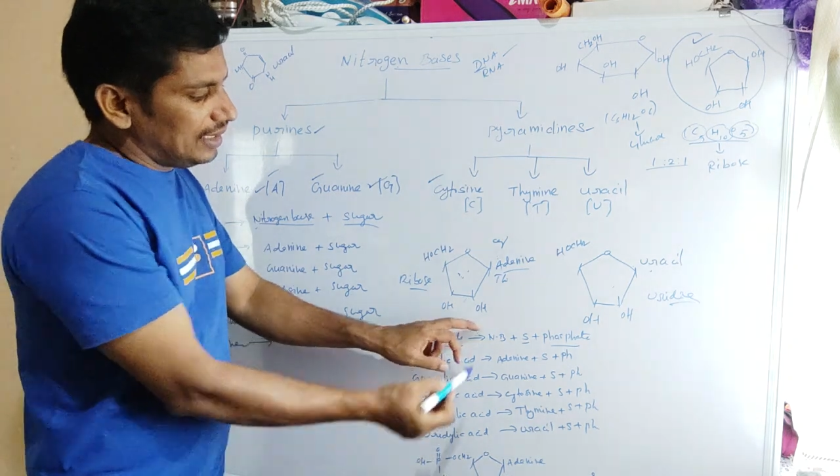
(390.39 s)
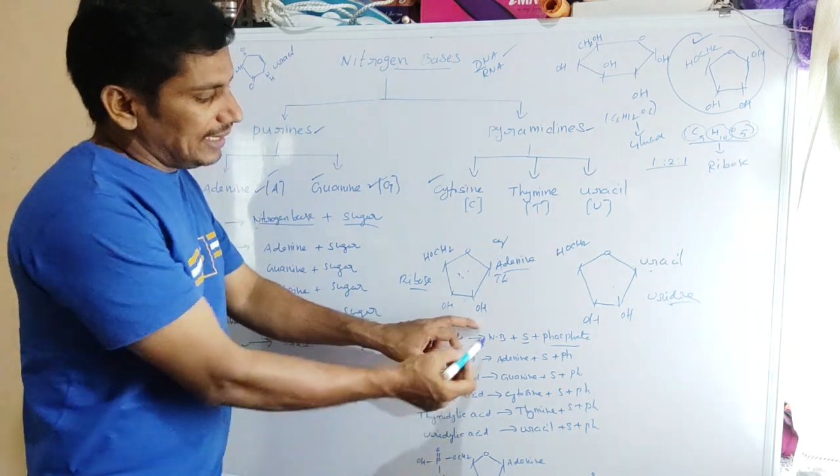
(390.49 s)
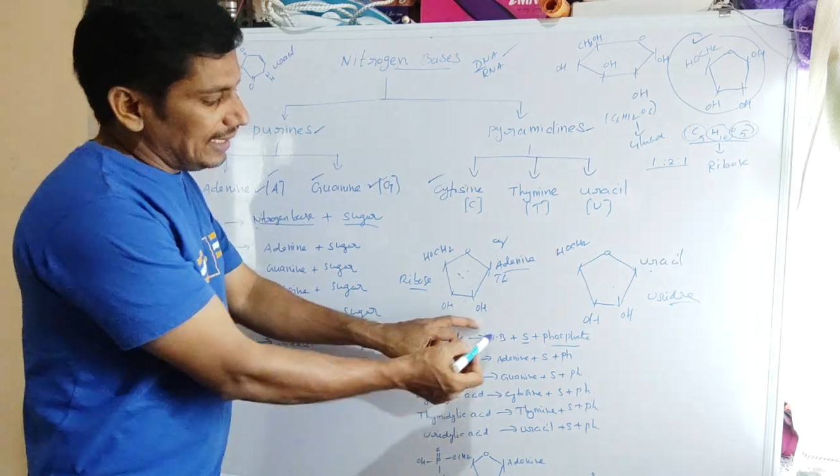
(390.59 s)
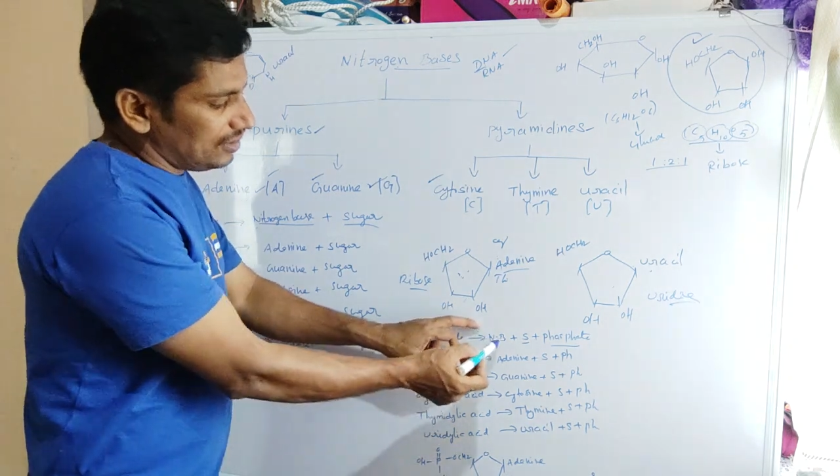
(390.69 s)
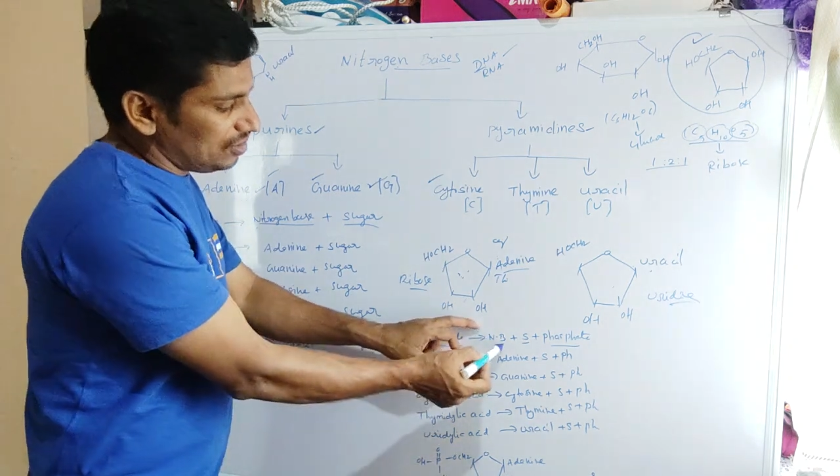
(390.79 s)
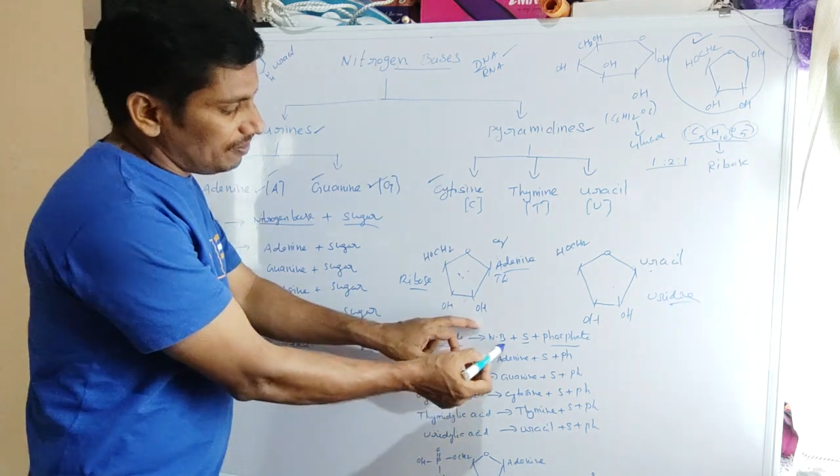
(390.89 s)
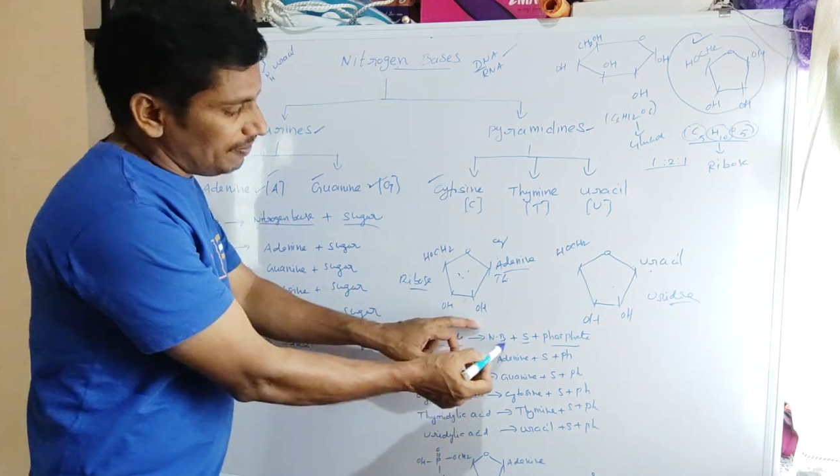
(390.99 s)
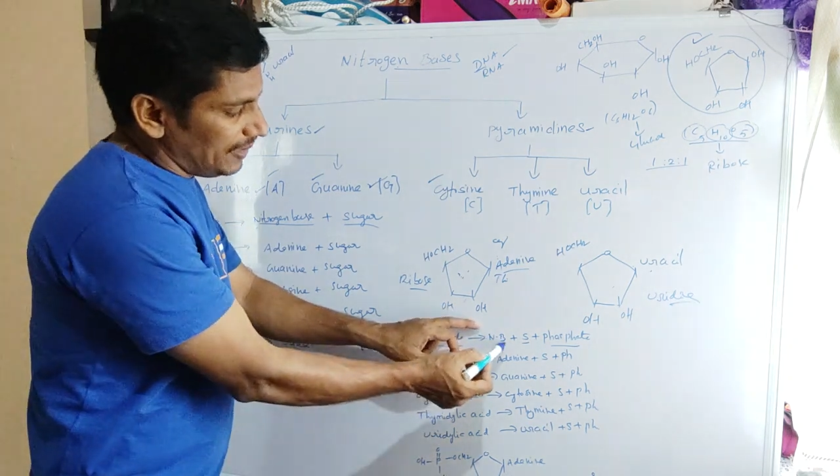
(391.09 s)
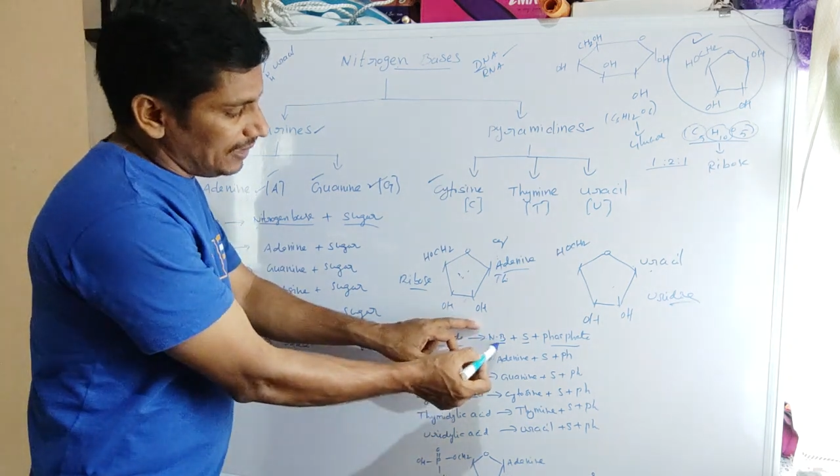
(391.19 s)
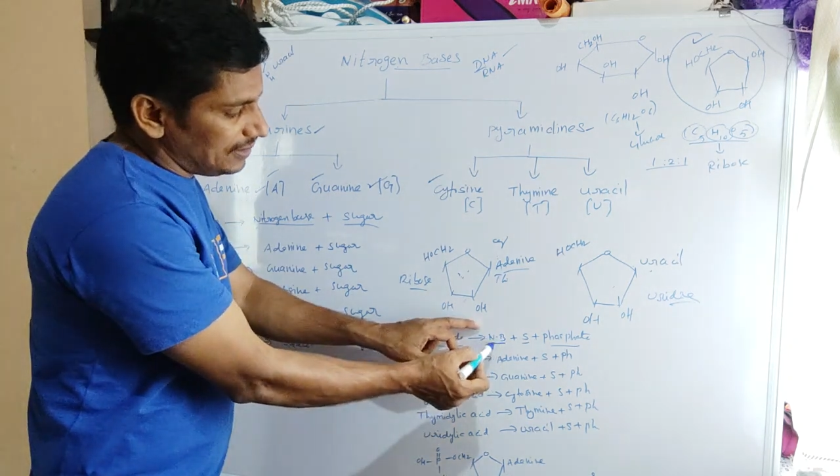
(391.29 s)

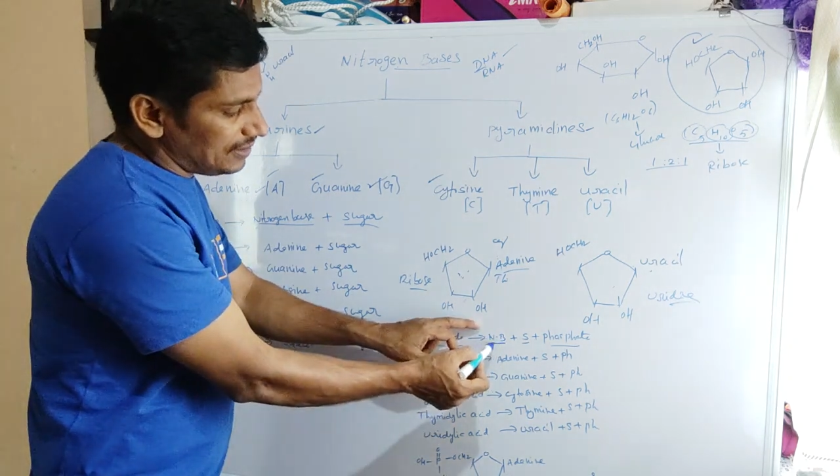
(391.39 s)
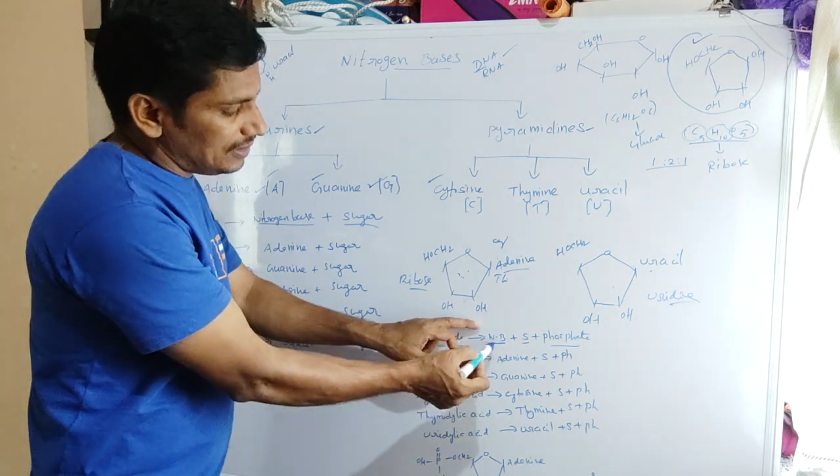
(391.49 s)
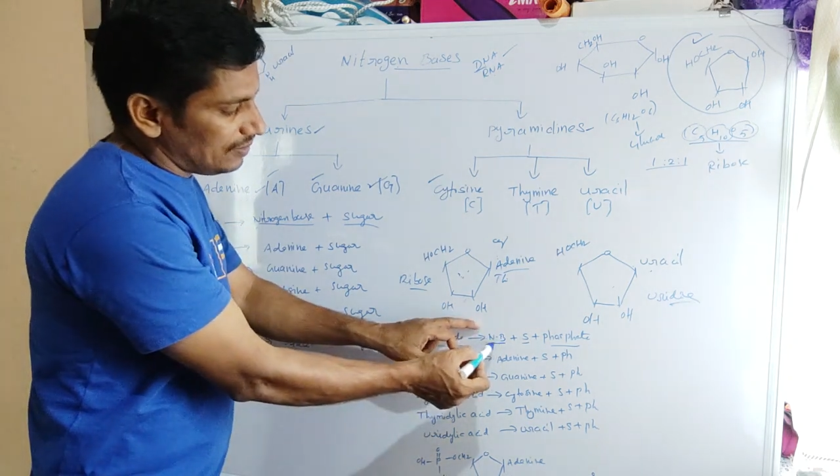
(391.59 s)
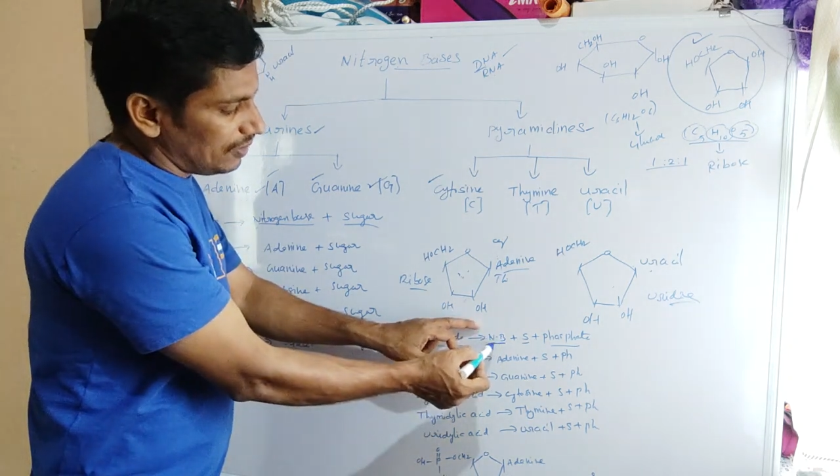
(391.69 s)
nitrogen base.